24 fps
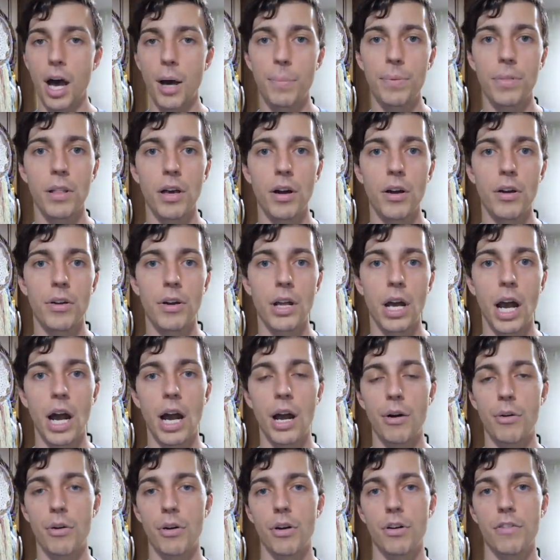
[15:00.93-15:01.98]
upload
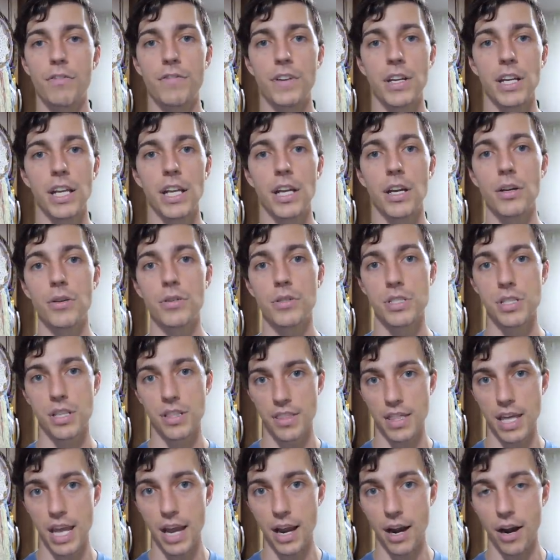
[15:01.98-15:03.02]
our
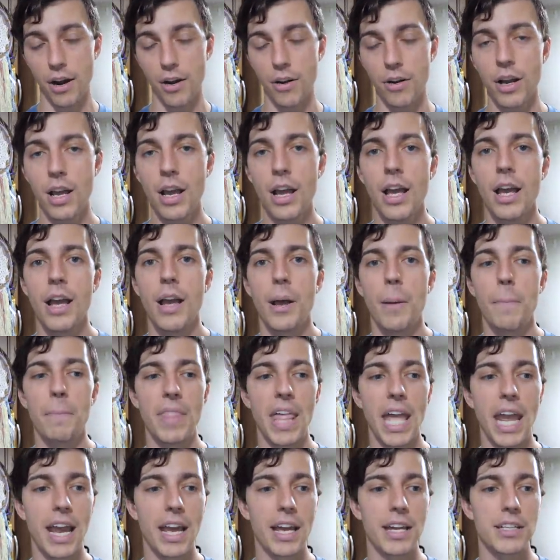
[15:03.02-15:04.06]
videos there.
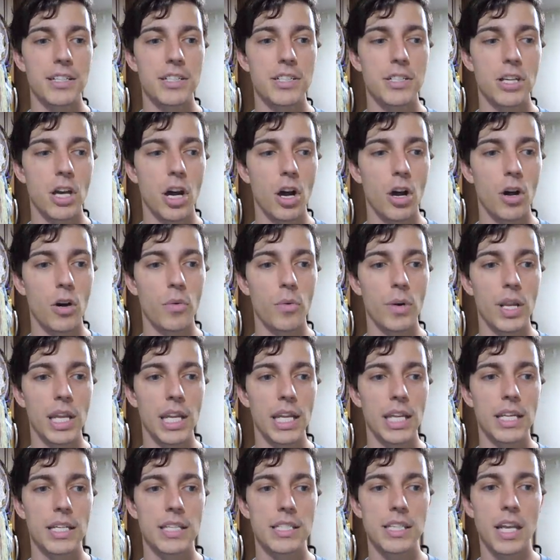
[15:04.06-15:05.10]
And so
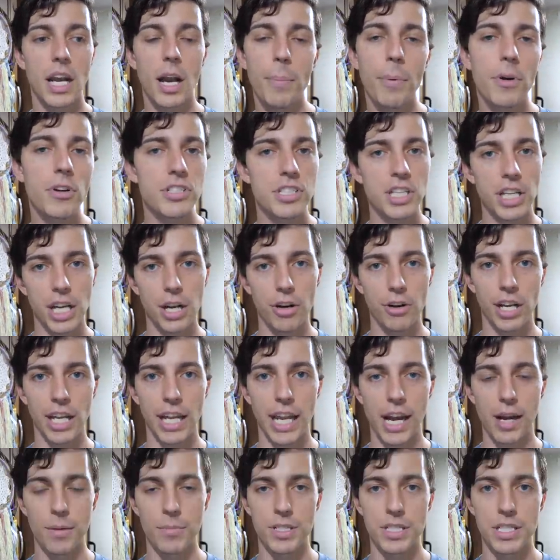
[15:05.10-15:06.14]
we set up our security
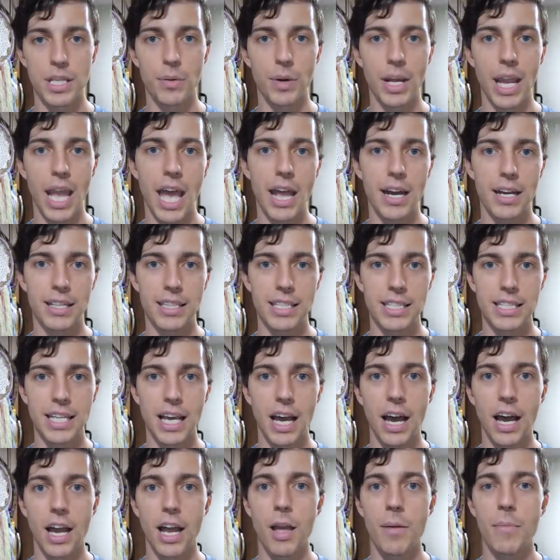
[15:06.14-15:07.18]
cameras that we had at the
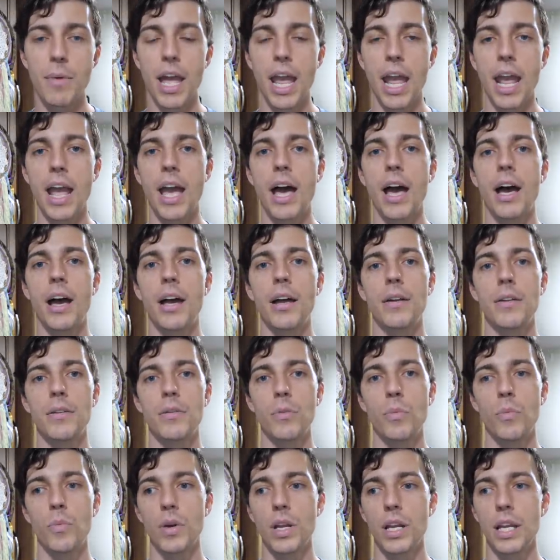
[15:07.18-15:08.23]
time, and
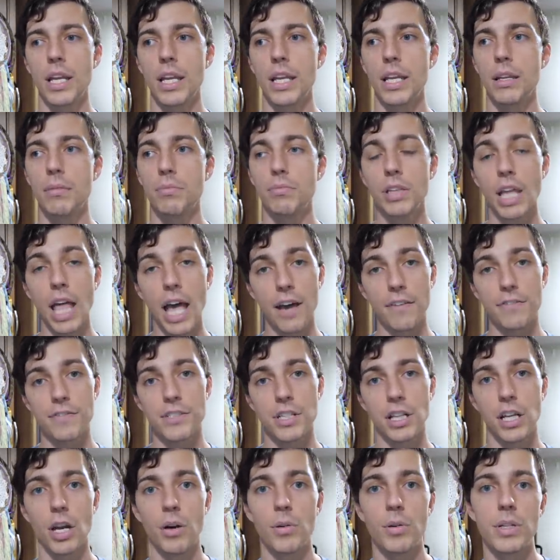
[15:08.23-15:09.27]
we left
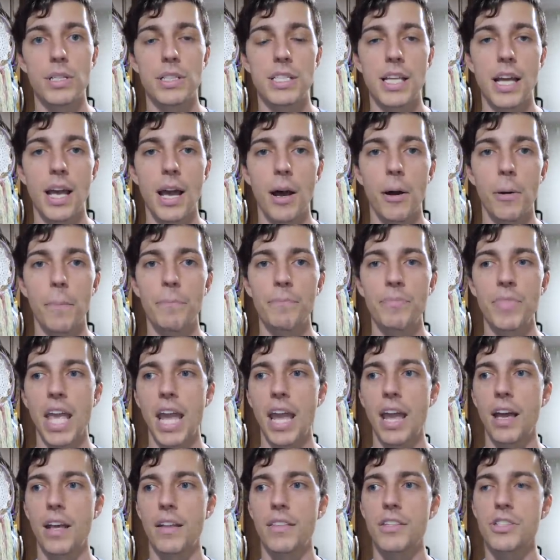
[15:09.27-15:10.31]
to go into town.
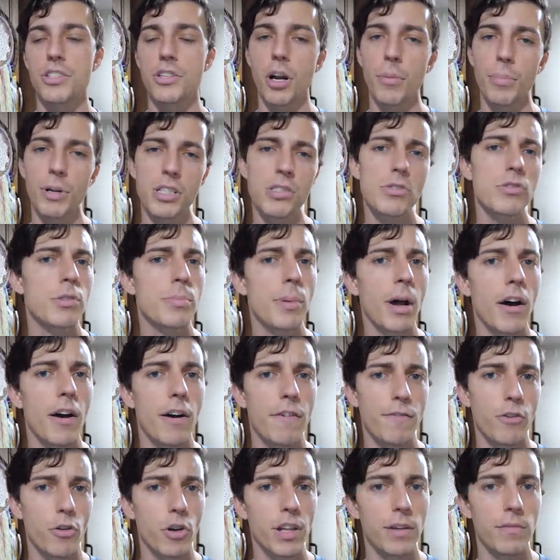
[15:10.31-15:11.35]
And the Starbucks was
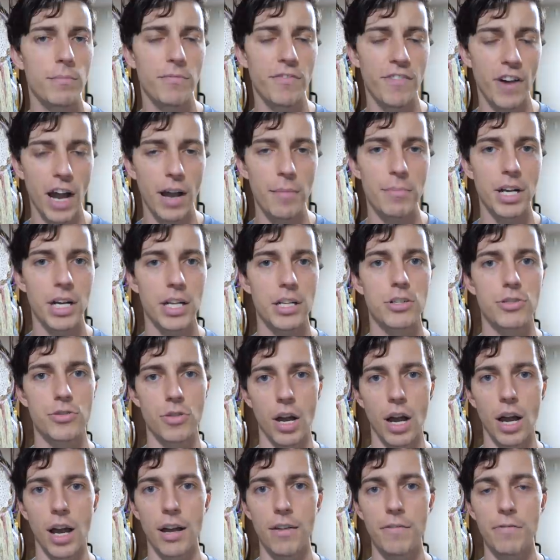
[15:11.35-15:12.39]
about a 45-minute
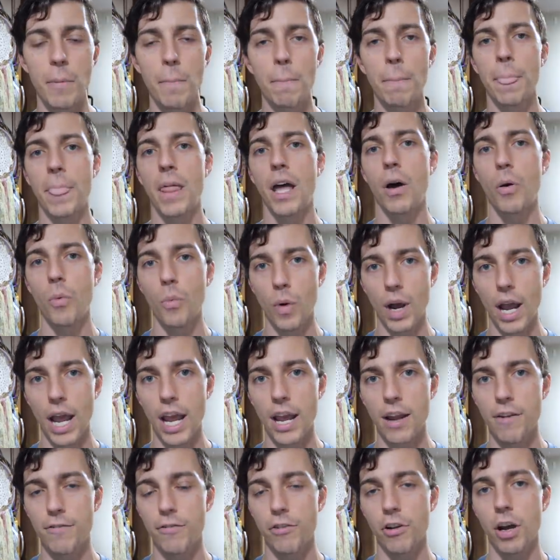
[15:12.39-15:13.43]
drive
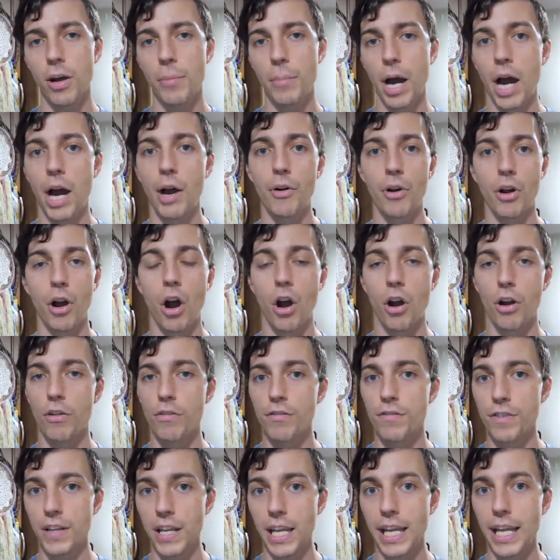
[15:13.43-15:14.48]
away from our
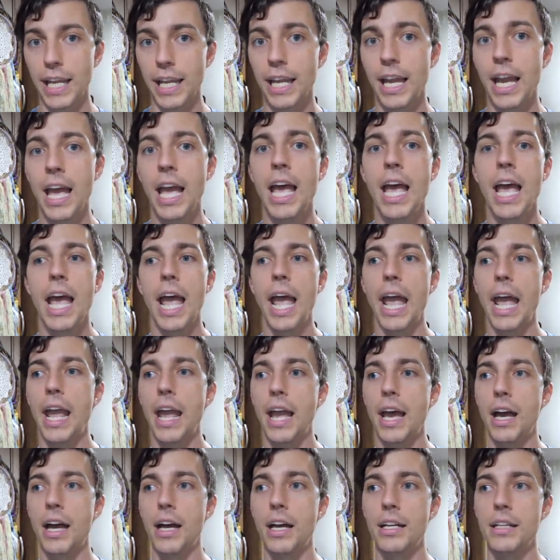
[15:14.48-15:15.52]
RV,
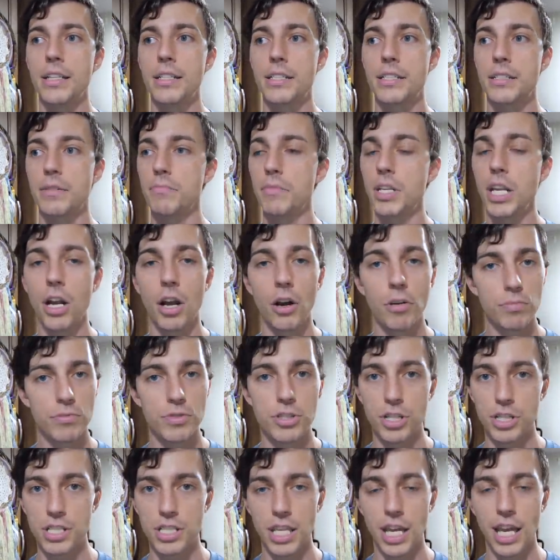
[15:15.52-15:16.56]
and, you know,
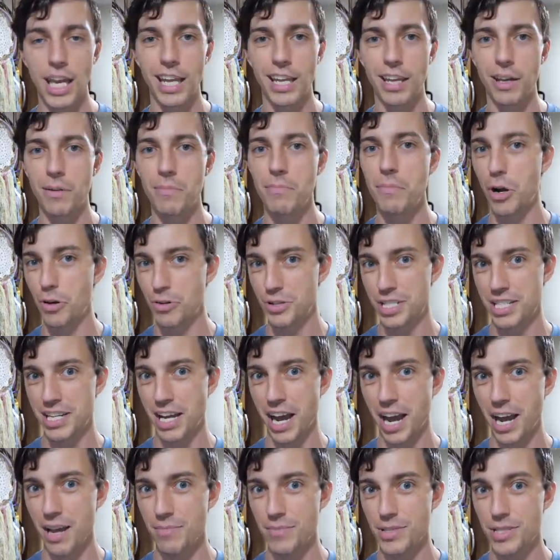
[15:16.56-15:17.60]
just like most
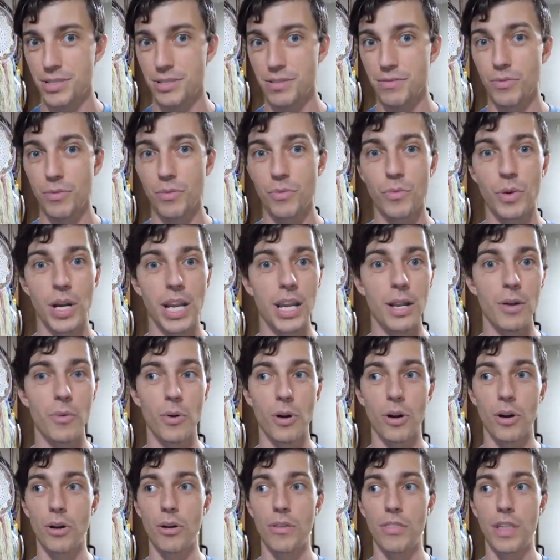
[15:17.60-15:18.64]
times, we
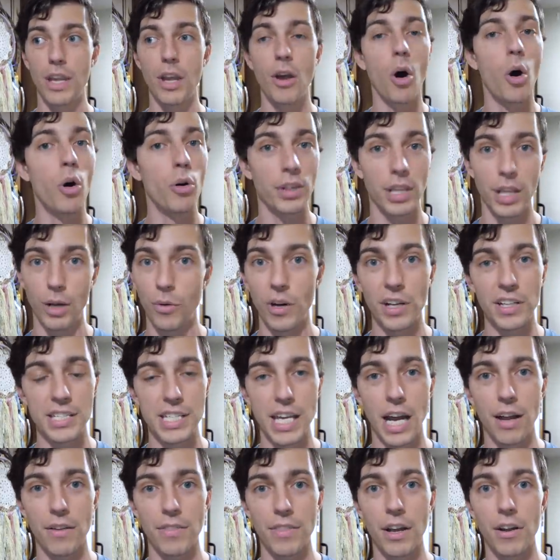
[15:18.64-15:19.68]
were the only ones
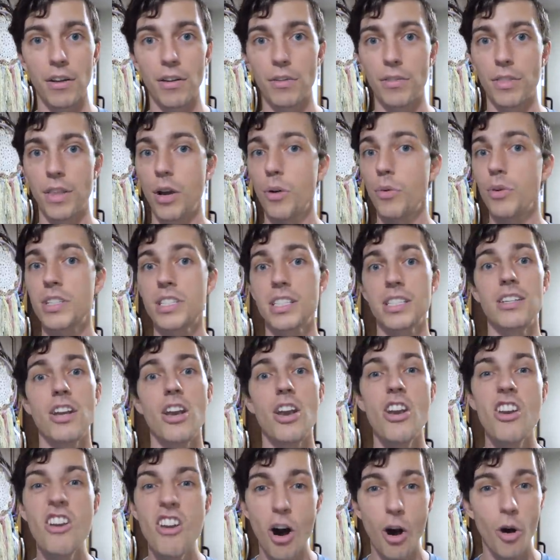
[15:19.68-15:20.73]
out there. There was
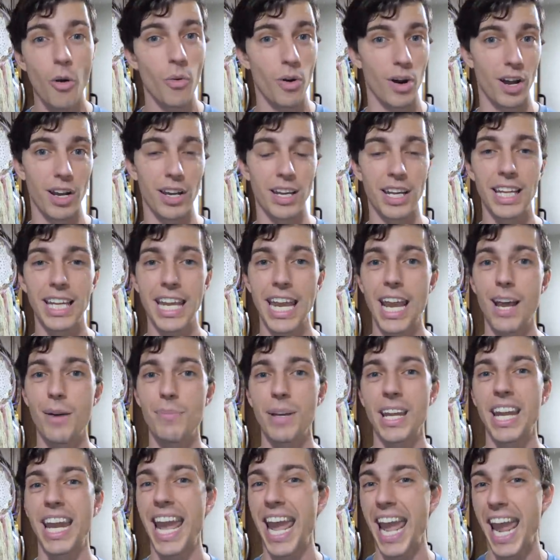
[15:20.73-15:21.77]
no one
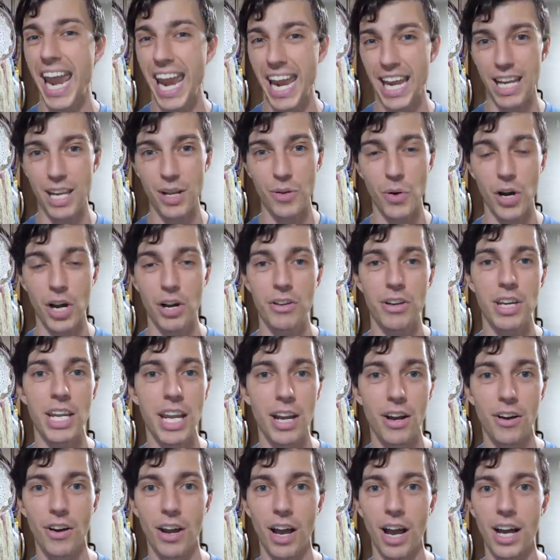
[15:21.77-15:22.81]
camping anywhere
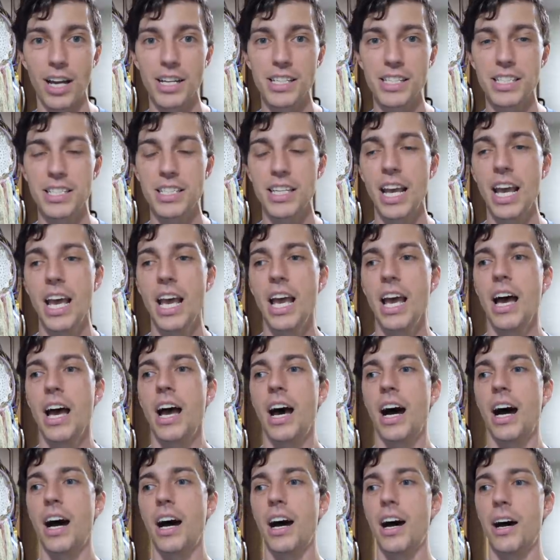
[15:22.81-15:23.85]
near us.
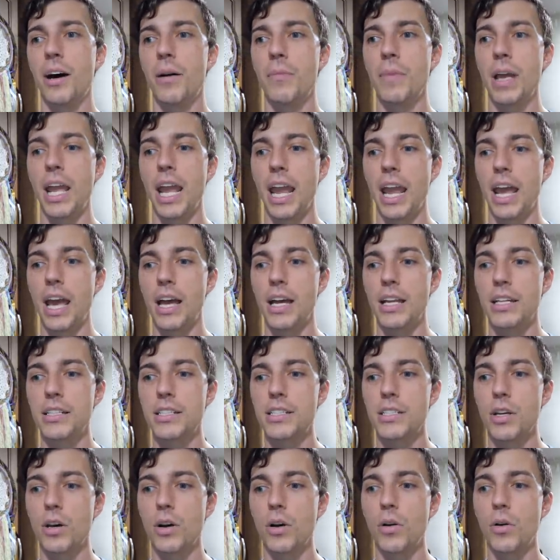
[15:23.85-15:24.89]
And
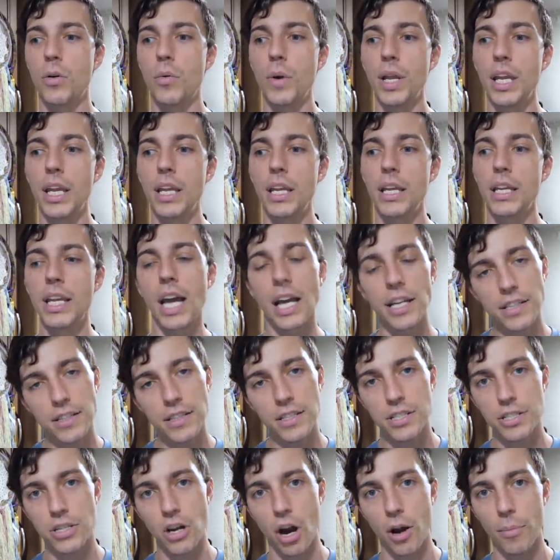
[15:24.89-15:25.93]
so we got to the
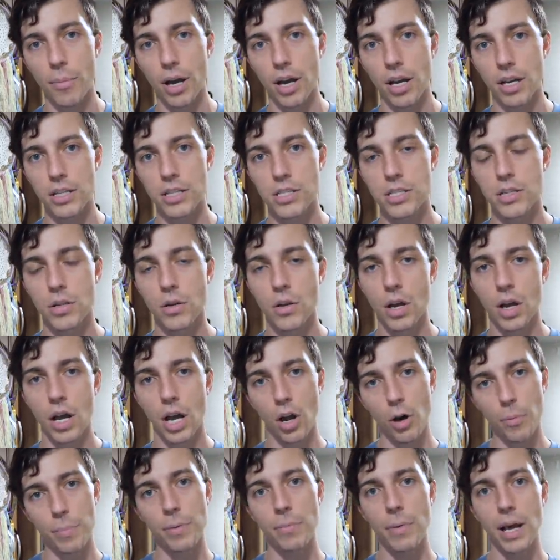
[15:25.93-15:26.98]
Starbucks, I
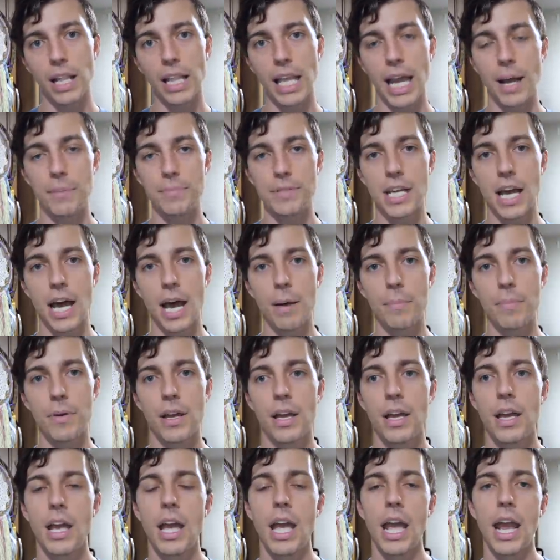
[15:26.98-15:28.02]
opened my laptop,
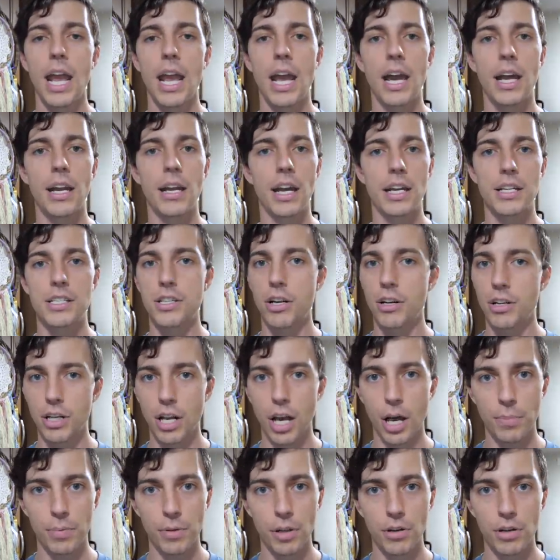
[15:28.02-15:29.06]
and I started
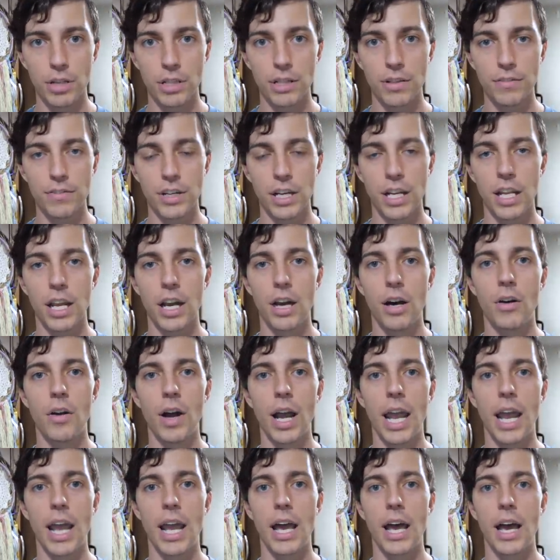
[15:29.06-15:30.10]
uploading the video,
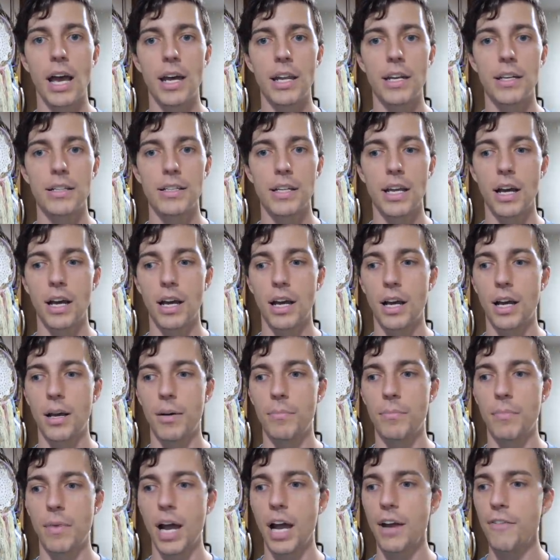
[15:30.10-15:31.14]
and
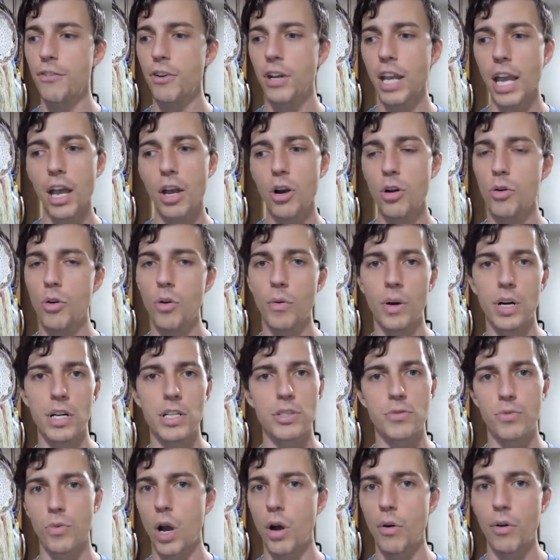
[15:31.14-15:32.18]
I forget who it
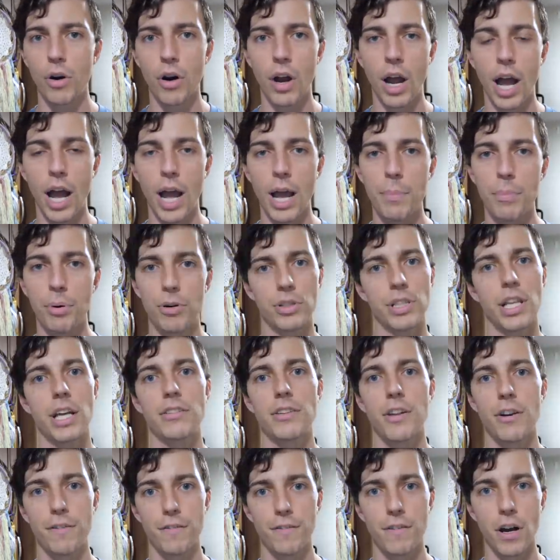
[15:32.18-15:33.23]
was, Ro or I, pulled out
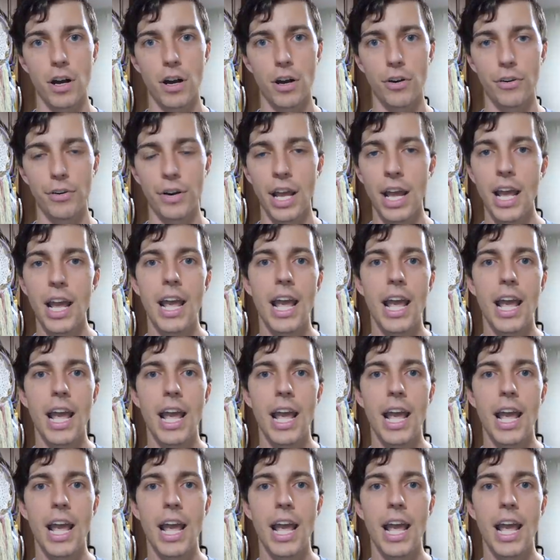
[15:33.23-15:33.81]
their phone